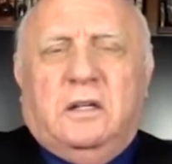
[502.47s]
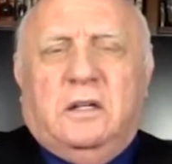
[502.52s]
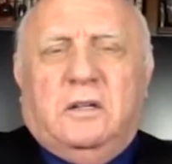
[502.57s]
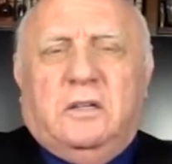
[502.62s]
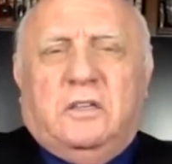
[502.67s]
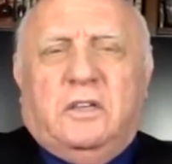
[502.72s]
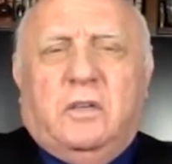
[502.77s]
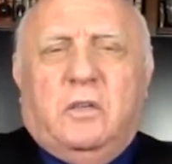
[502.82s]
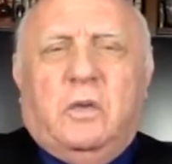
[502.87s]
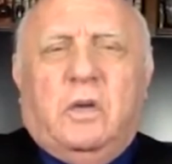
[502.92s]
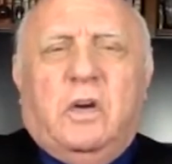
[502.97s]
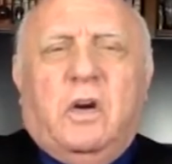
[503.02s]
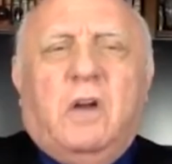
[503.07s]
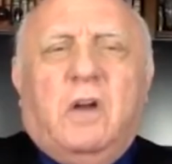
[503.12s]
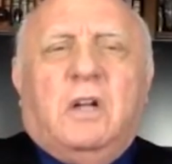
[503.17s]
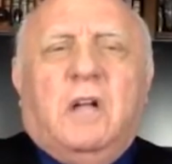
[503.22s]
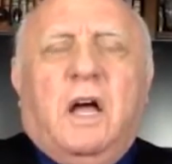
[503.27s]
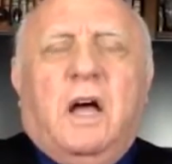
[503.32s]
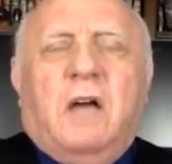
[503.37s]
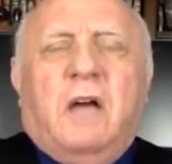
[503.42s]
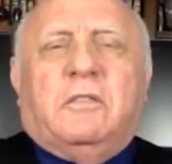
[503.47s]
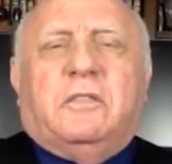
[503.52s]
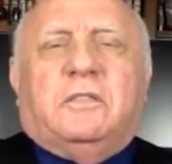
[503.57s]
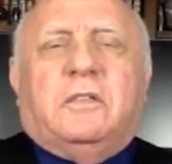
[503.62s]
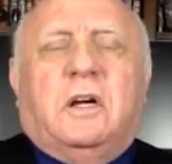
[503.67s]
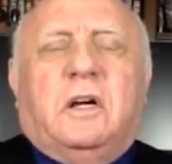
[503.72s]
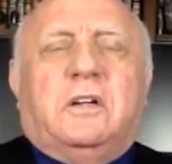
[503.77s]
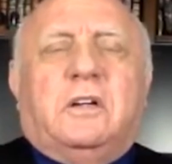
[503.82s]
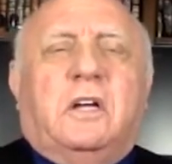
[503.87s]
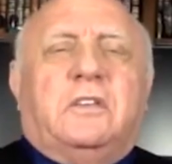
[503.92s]
see, we all have
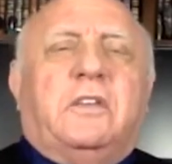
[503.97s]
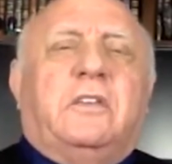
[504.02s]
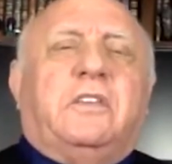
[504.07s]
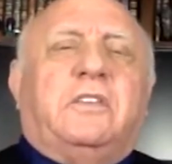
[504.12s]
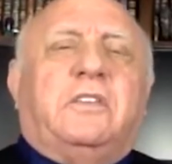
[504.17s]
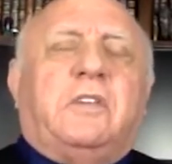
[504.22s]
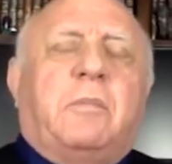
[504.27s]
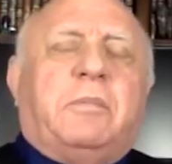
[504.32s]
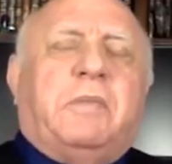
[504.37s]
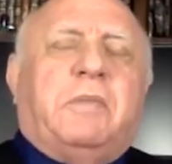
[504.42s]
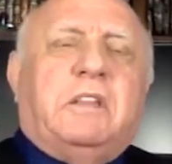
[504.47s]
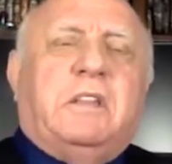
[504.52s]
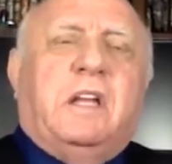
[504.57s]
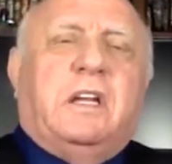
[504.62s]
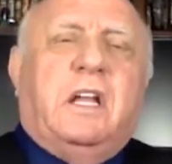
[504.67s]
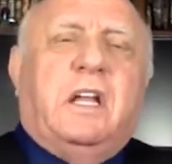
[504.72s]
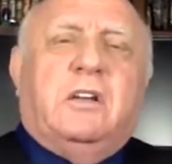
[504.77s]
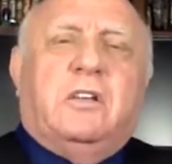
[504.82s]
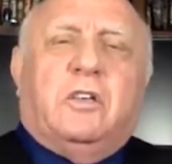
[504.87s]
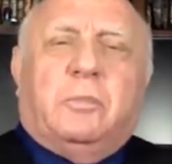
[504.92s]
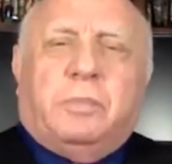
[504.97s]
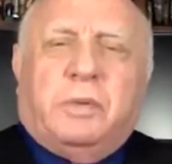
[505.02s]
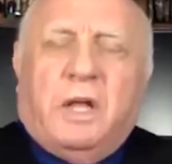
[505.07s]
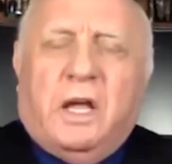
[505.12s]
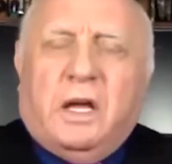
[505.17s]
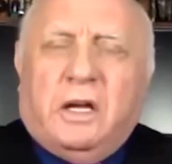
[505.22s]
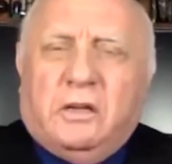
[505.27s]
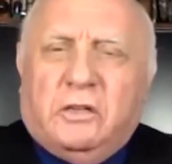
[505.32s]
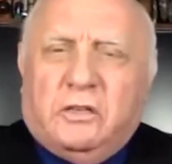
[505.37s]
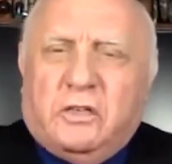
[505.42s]
something that
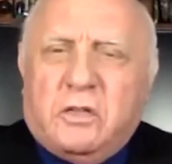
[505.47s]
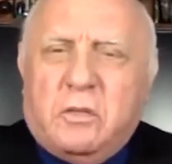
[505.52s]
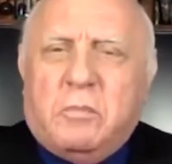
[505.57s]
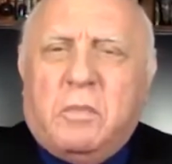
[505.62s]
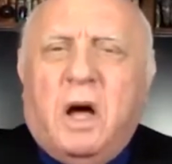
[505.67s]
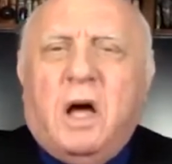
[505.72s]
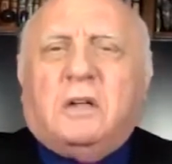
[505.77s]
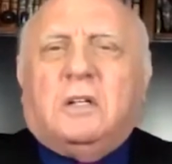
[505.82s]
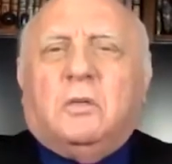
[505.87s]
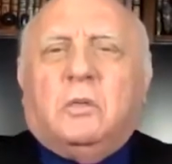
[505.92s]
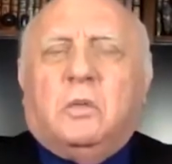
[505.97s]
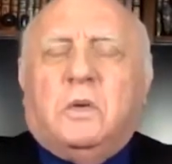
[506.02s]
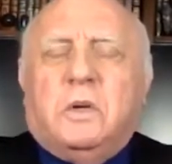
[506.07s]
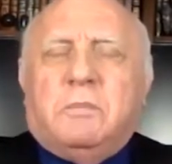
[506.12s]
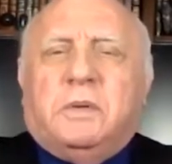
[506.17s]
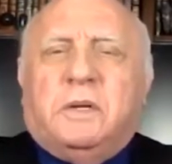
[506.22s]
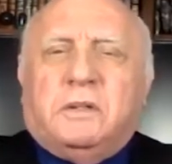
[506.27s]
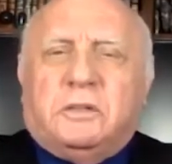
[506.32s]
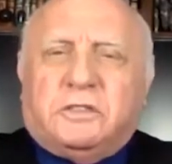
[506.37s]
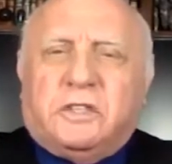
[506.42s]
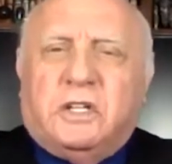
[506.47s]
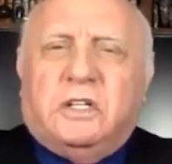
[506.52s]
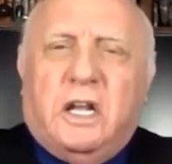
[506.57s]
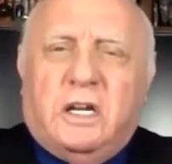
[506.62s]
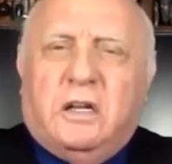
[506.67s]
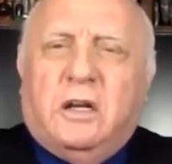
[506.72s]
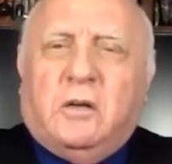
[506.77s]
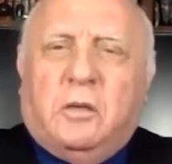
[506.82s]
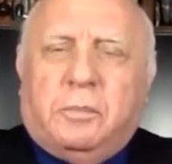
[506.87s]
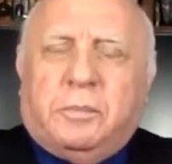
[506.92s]
interplays. The model we built in
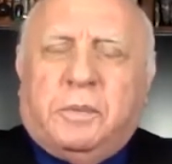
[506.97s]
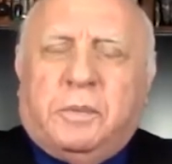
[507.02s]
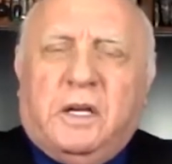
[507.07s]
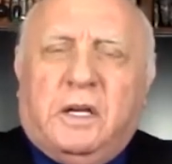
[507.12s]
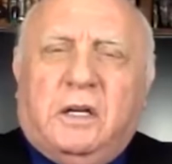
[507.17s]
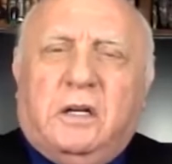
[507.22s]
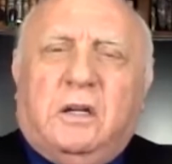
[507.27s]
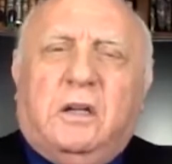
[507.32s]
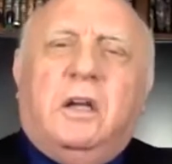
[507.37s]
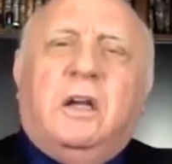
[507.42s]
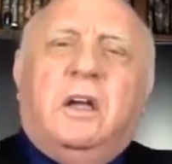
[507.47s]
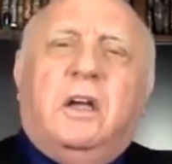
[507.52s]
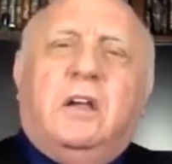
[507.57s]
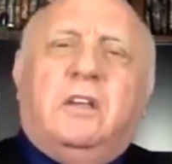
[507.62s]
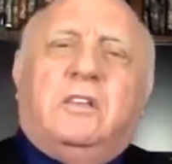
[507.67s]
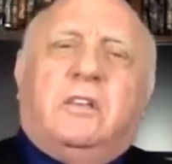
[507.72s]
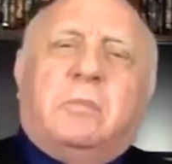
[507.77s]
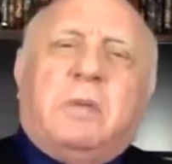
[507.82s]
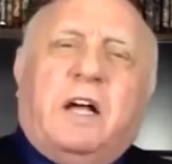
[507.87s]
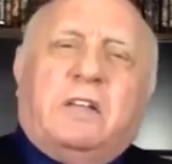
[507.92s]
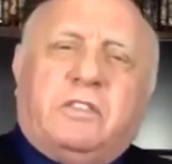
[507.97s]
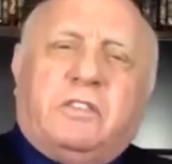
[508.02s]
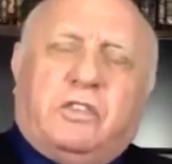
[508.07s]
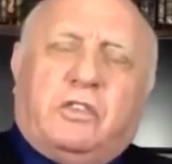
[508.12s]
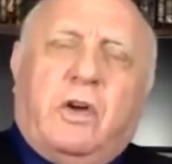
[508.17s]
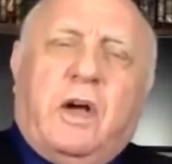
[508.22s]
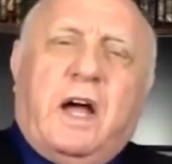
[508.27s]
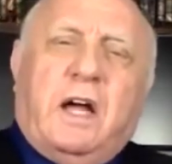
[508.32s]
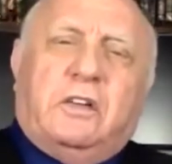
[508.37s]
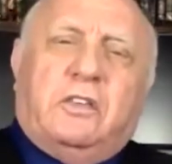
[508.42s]
NLP is about
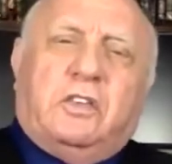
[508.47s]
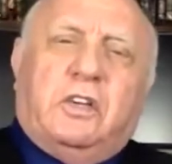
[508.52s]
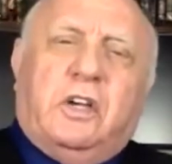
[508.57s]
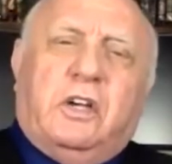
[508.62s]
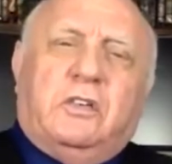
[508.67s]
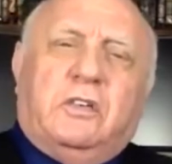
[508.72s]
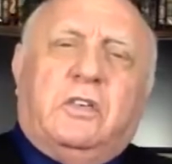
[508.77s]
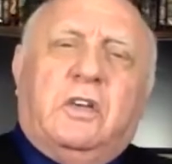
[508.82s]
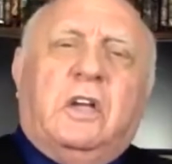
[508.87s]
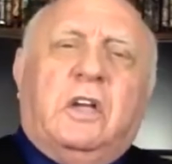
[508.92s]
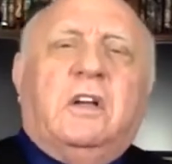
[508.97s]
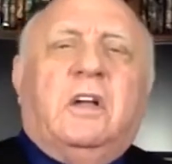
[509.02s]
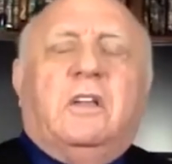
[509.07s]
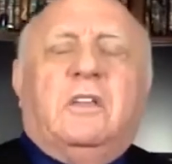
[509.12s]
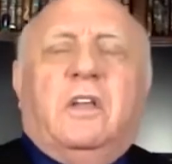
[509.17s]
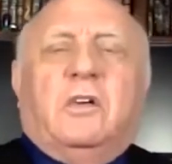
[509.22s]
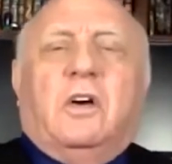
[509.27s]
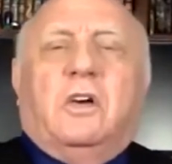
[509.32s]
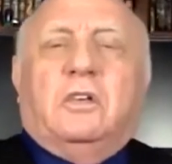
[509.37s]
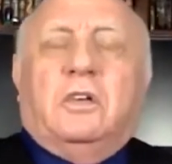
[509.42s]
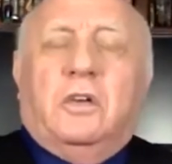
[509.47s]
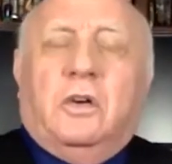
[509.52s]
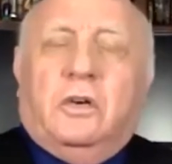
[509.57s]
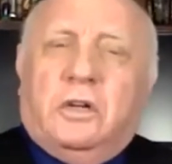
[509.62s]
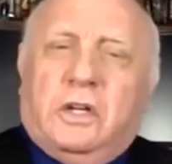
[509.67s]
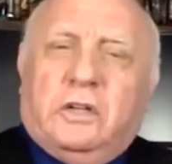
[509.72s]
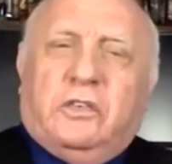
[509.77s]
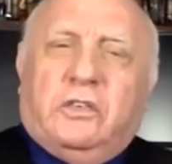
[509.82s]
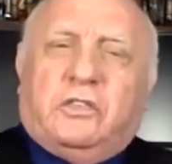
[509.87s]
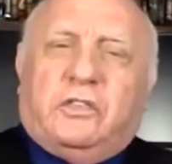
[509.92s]
strategies. There are
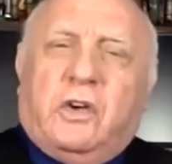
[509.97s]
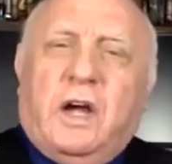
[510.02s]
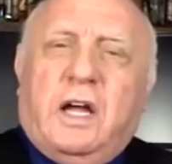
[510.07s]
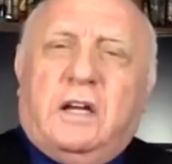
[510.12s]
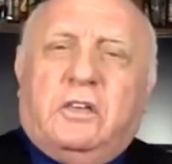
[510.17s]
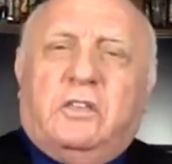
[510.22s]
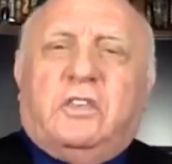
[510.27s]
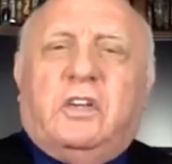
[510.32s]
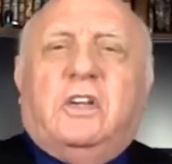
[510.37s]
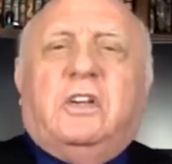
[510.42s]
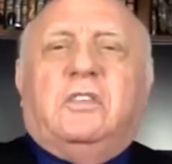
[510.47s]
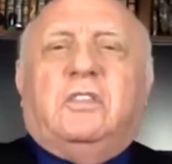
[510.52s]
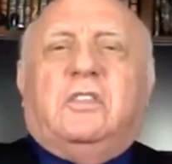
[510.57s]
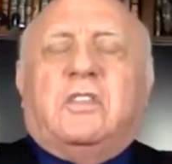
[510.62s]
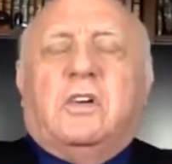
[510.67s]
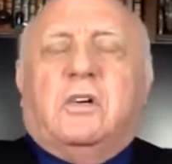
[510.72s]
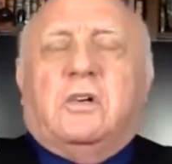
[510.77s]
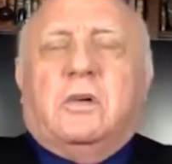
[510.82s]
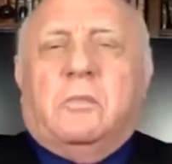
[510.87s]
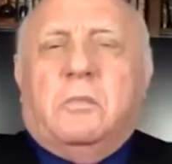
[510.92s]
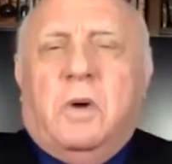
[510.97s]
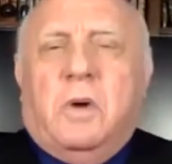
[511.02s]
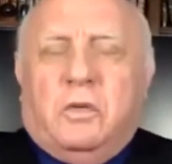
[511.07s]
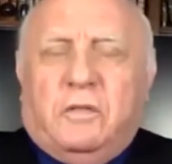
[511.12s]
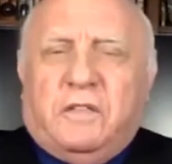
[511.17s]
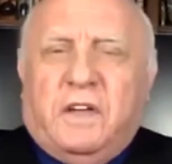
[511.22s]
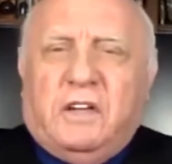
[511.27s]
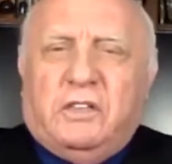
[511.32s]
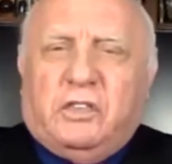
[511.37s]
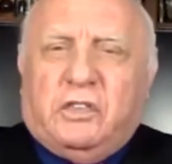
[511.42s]
learning strategies, there are
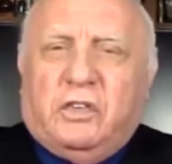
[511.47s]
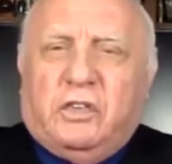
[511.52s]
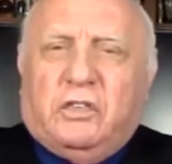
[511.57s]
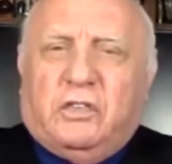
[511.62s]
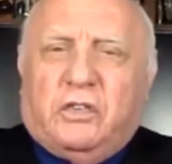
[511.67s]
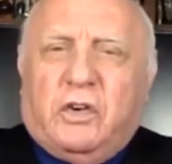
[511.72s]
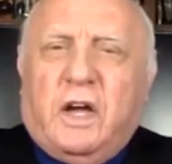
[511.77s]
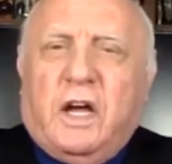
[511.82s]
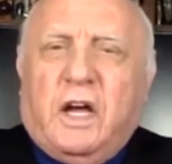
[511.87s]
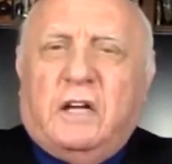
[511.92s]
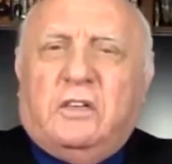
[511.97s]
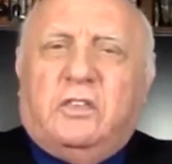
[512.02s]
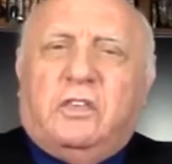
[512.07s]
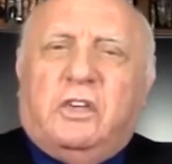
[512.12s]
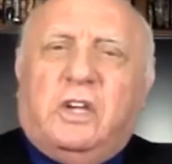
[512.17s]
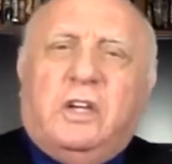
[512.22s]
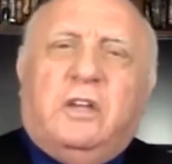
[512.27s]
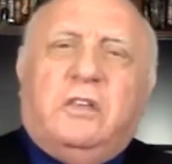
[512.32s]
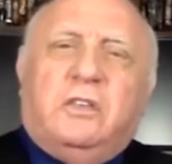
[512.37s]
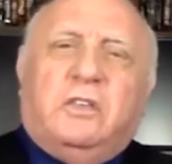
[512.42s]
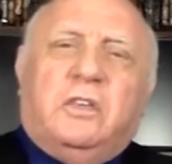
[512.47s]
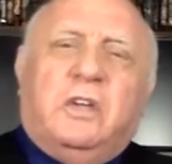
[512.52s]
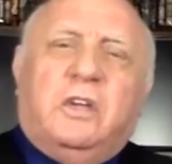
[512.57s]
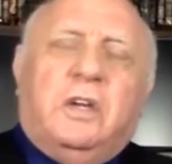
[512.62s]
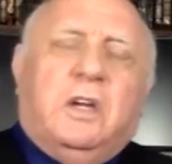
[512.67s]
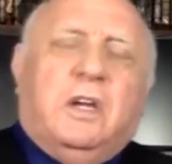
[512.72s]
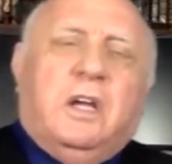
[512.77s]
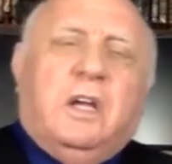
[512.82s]
motivation strategies,